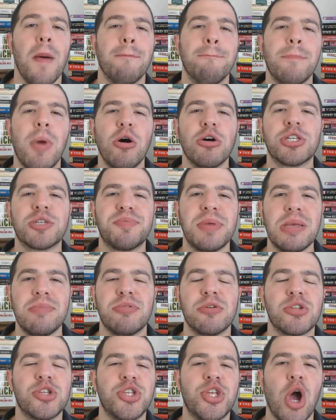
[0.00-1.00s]
Most
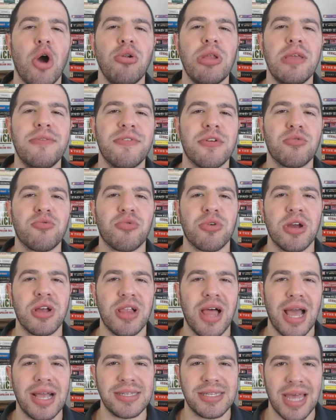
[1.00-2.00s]
people don't even
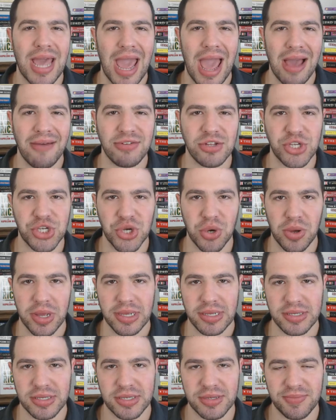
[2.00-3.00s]
realize they have a
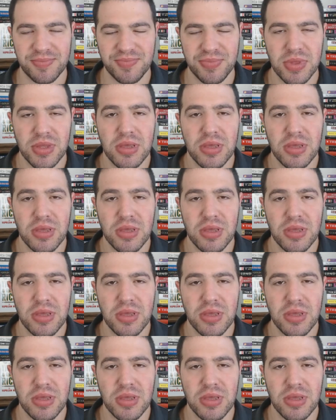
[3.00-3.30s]
choice.